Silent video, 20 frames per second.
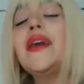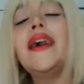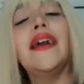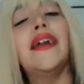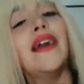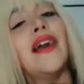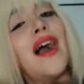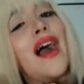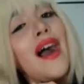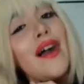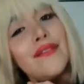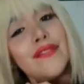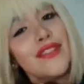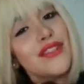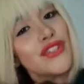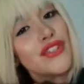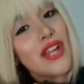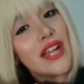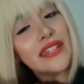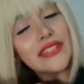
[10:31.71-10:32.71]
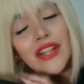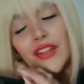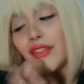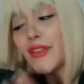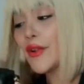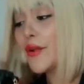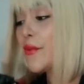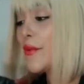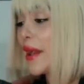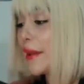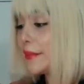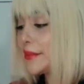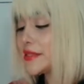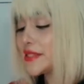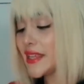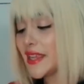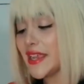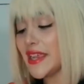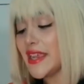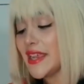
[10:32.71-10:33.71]
I haven't checked on their
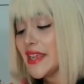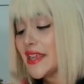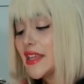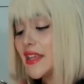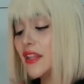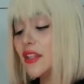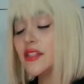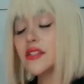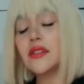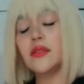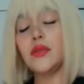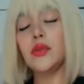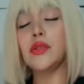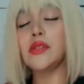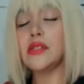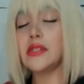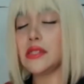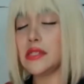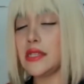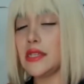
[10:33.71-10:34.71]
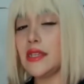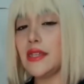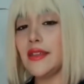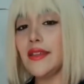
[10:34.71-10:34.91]
website to see